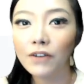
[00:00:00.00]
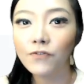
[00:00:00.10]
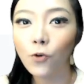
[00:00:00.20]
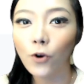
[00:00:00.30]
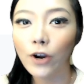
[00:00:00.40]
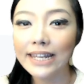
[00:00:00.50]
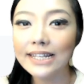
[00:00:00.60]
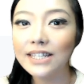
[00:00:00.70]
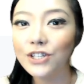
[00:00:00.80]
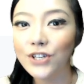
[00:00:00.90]
for any
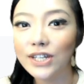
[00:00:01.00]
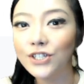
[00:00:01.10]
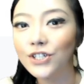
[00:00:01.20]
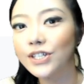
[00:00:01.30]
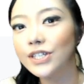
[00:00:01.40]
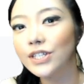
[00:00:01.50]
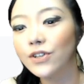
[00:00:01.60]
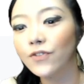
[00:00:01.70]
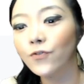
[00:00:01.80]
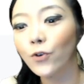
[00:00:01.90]
suggestions
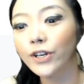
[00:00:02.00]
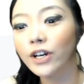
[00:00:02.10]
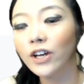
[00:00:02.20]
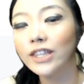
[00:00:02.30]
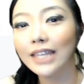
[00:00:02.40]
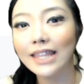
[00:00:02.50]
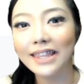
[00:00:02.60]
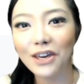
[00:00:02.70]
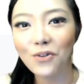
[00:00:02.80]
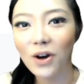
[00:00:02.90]
for the content
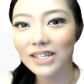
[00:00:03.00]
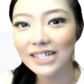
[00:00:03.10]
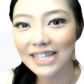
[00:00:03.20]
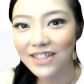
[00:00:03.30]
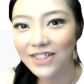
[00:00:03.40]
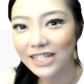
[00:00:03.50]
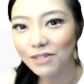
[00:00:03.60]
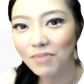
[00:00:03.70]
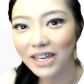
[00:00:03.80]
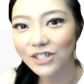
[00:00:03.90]
that you want to see in this
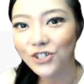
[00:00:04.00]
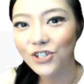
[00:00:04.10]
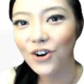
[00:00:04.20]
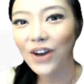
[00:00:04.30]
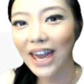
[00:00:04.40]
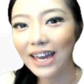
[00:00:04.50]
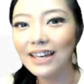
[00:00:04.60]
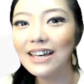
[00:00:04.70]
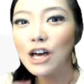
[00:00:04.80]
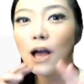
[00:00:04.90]
page, okay?
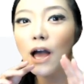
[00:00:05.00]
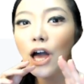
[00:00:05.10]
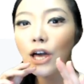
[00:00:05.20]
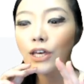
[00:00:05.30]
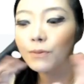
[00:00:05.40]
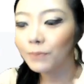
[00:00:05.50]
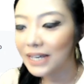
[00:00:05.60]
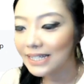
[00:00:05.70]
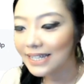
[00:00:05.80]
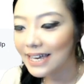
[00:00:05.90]

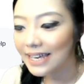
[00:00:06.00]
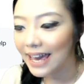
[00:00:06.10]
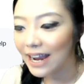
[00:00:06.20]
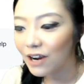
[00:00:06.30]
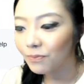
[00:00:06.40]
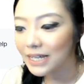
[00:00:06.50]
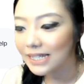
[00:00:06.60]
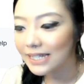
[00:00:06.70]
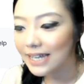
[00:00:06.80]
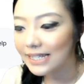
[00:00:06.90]
Please take care, please
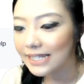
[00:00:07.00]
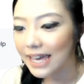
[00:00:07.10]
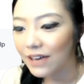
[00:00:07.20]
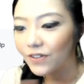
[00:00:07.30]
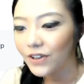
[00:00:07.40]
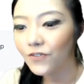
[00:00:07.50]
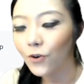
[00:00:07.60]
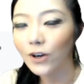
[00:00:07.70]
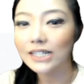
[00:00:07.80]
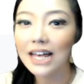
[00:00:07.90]
stay safe, and of
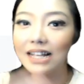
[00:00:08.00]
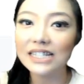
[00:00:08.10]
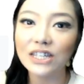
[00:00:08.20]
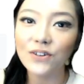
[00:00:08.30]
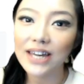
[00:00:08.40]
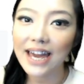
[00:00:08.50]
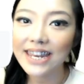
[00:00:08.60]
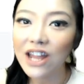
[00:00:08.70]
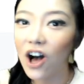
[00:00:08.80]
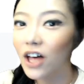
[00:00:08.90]
course, I'll see you
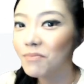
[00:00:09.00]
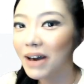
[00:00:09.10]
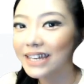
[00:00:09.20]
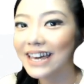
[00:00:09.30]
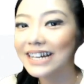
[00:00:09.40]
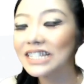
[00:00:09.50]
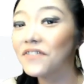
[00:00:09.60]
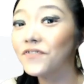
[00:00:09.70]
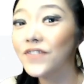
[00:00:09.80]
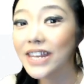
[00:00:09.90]
again on my next
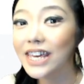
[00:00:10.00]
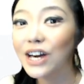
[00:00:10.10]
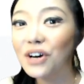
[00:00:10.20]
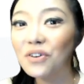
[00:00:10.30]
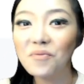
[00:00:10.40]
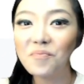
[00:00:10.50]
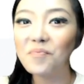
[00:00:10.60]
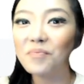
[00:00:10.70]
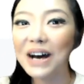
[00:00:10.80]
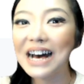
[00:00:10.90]
video.
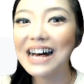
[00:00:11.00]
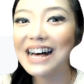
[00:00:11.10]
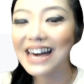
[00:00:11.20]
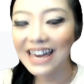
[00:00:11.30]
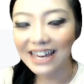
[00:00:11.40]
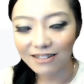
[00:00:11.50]
Bye!